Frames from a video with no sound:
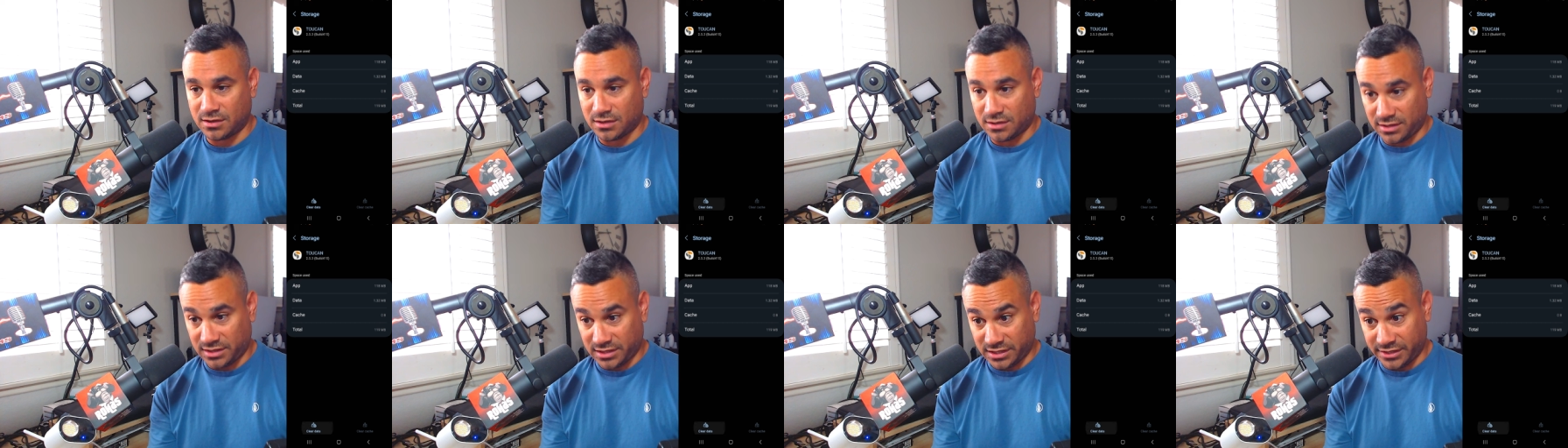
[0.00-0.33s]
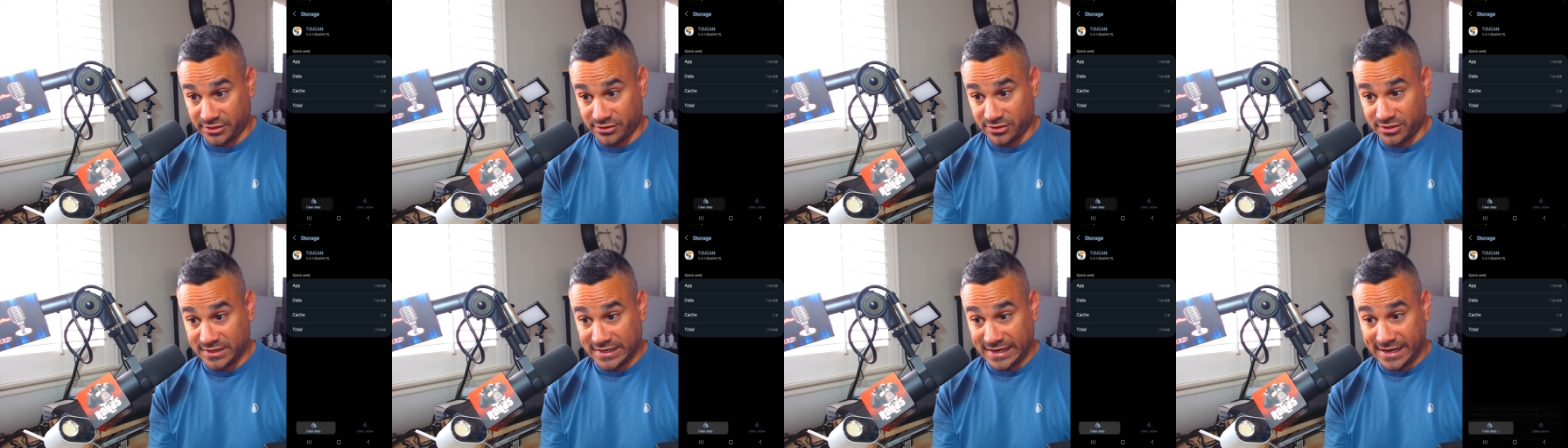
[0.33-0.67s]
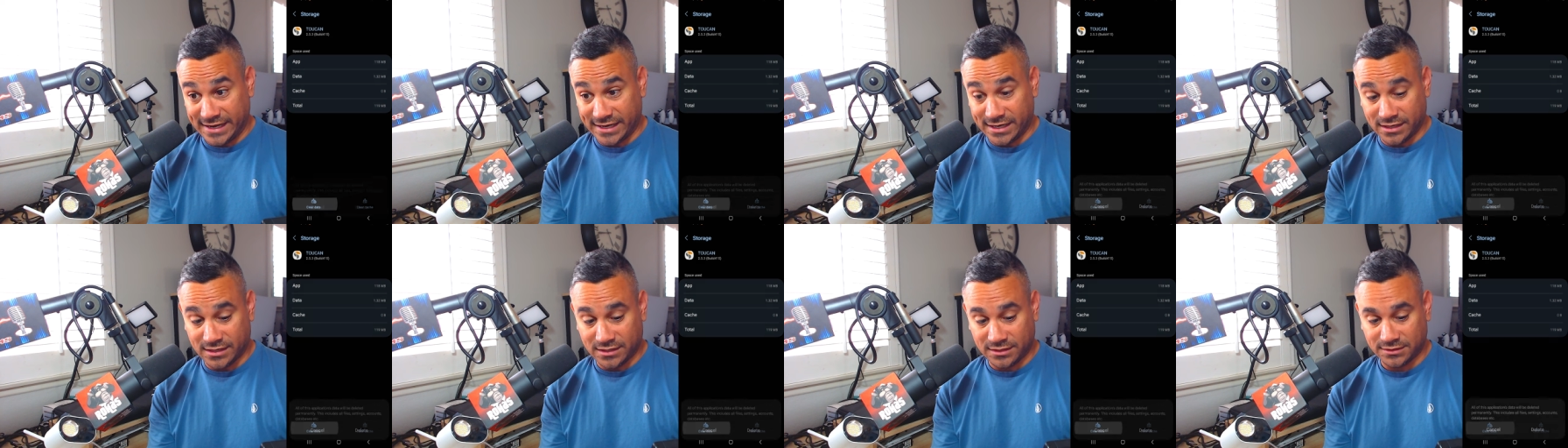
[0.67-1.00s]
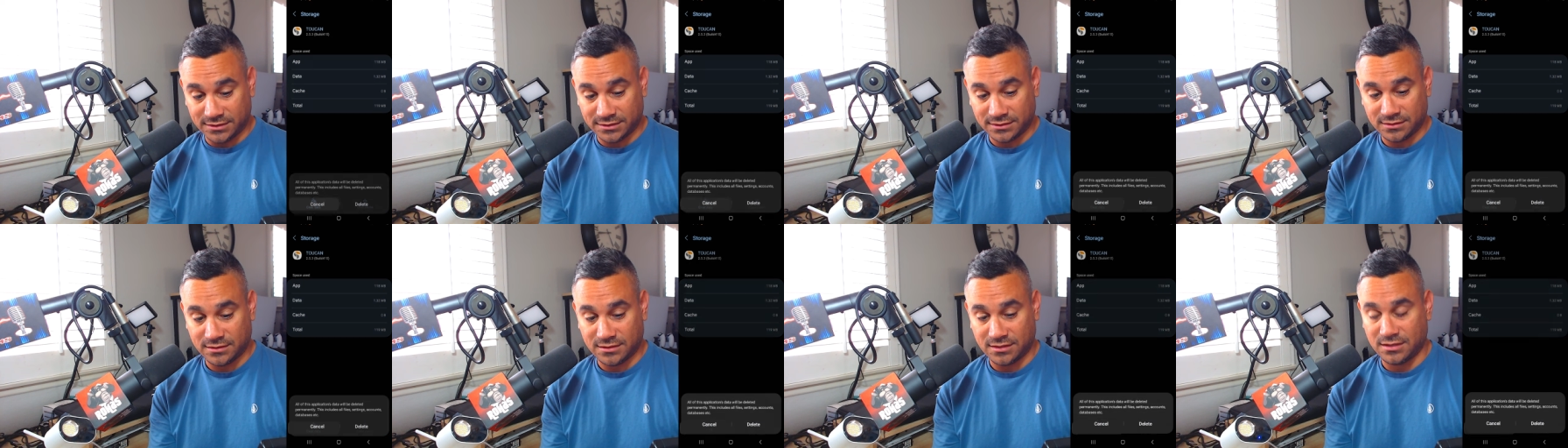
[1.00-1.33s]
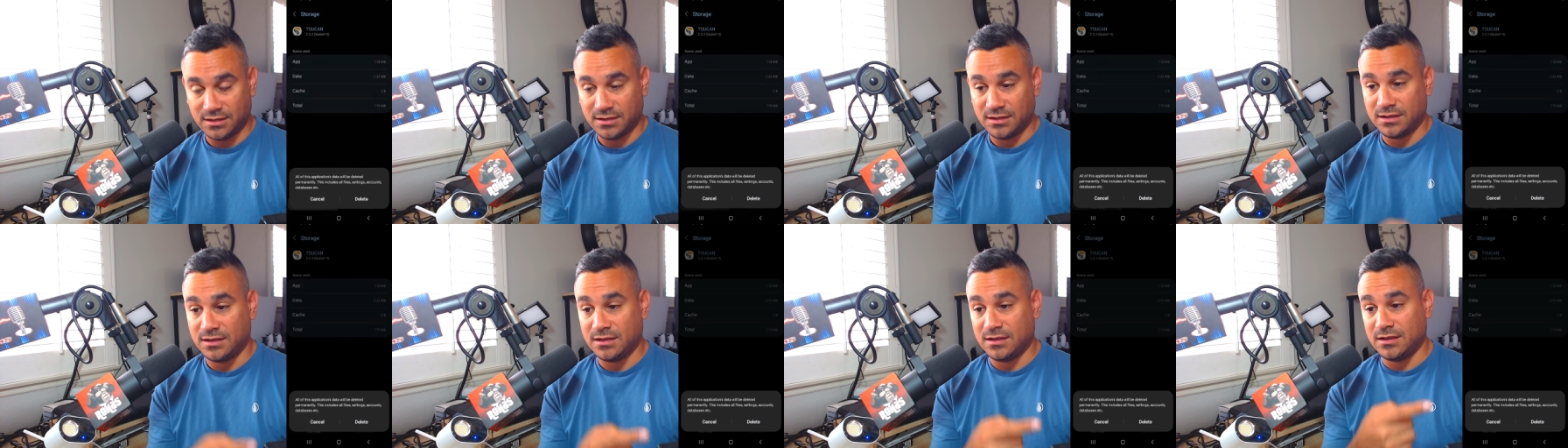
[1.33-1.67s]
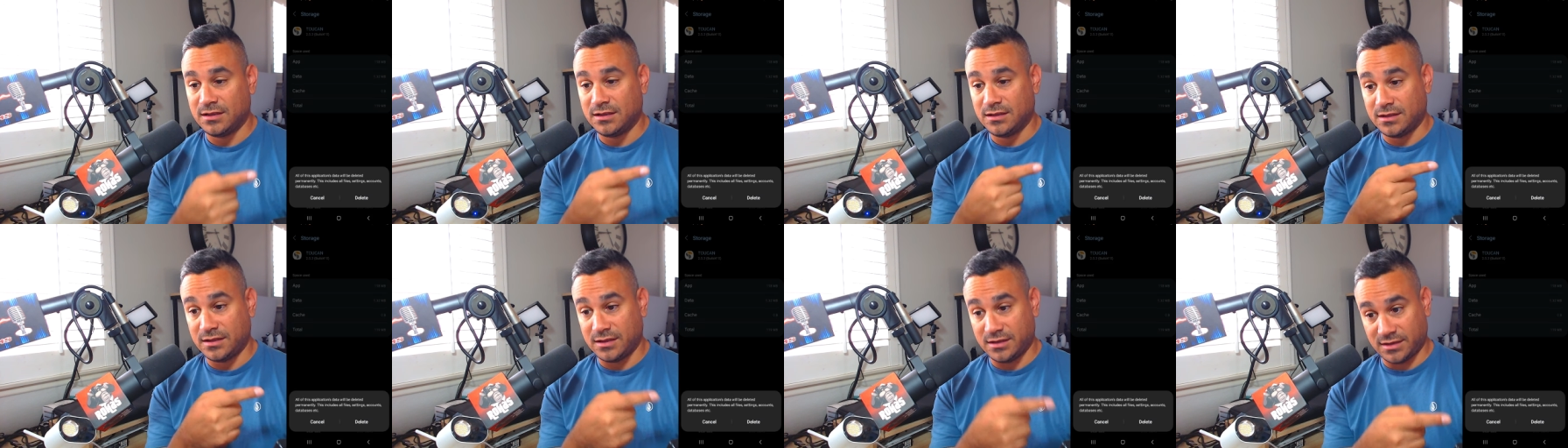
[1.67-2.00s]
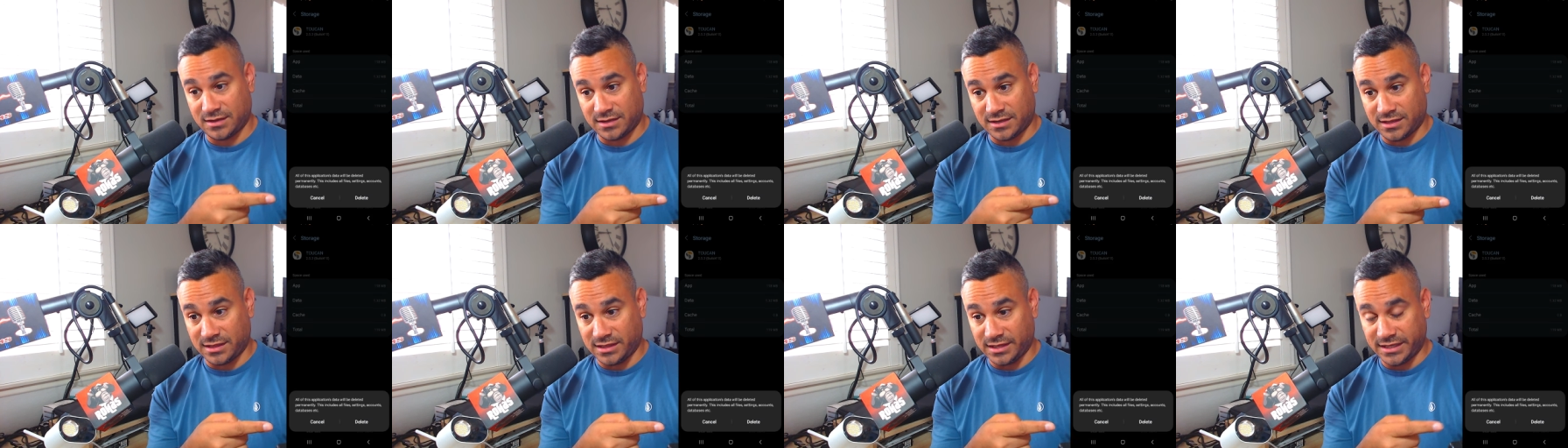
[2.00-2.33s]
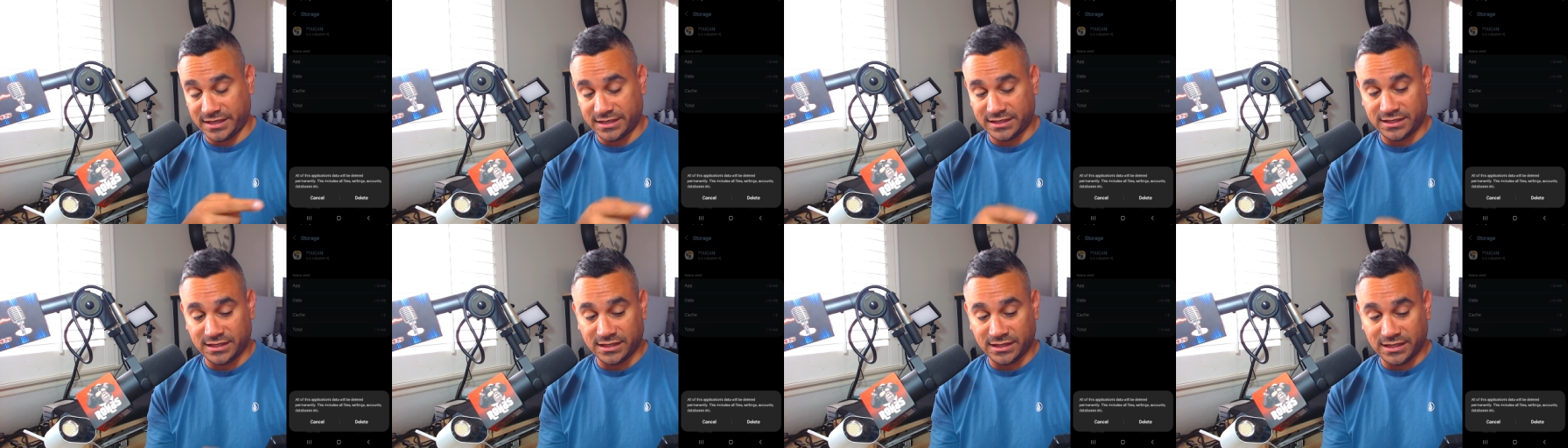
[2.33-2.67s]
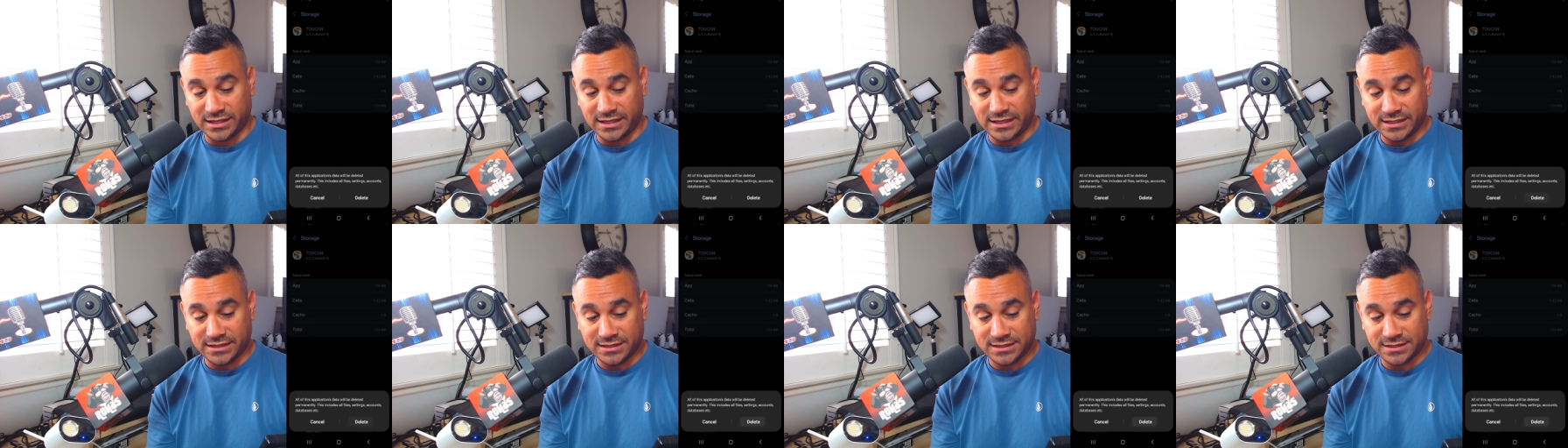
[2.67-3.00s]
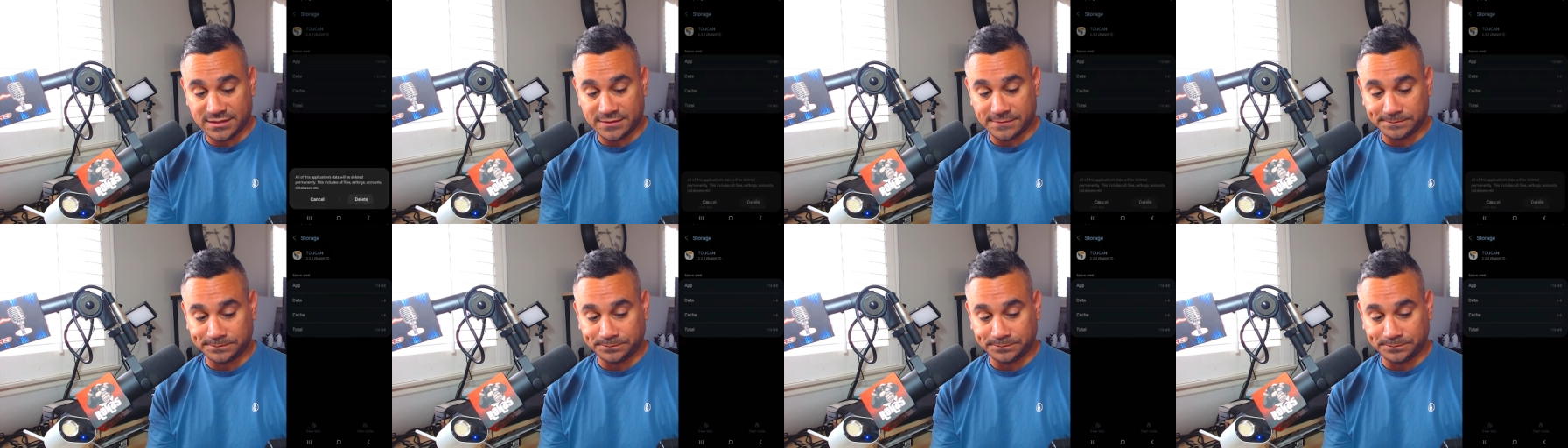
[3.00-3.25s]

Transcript: clear data, click delete,